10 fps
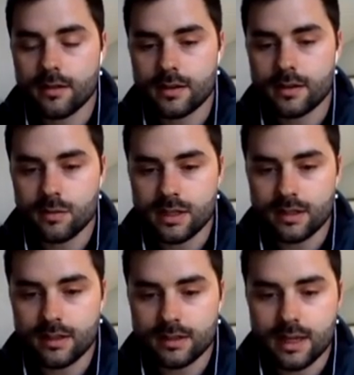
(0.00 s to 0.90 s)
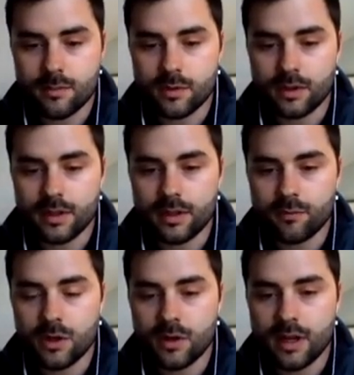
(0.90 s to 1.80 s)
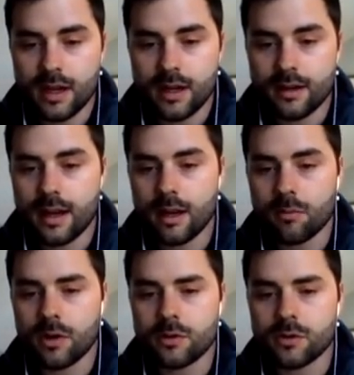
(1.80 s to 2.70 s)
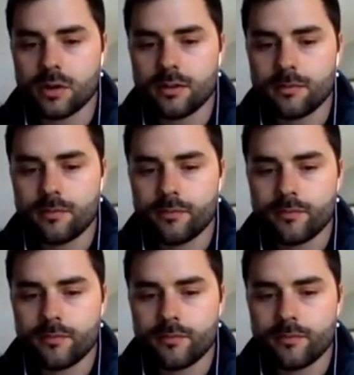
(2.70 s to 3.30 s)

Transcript: this would be an example of ProDyne and ProDrill.